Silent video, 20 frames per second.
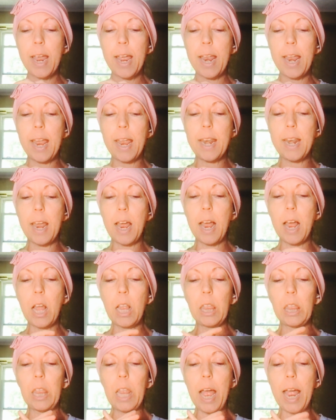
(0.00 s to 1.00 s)
And
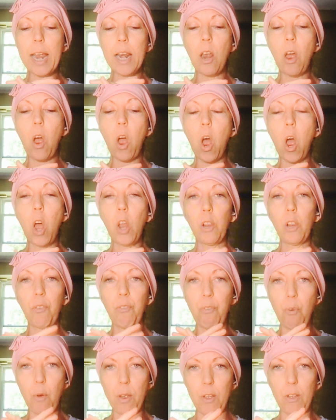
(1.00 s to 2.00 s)
light
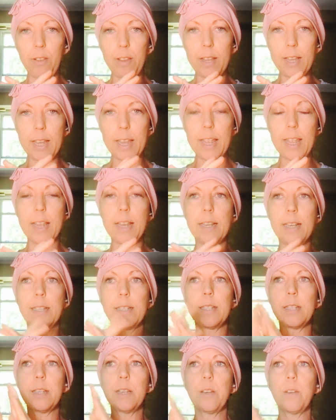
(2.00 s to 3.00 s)
olive oil
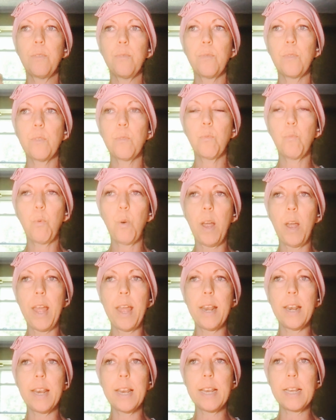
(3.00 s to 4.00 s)
is
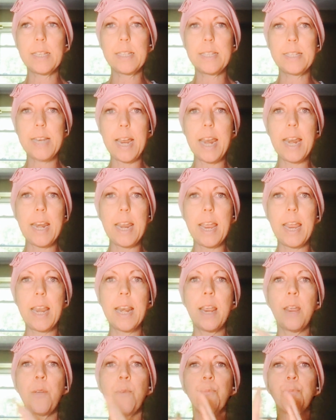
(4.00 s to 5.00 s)
what is stated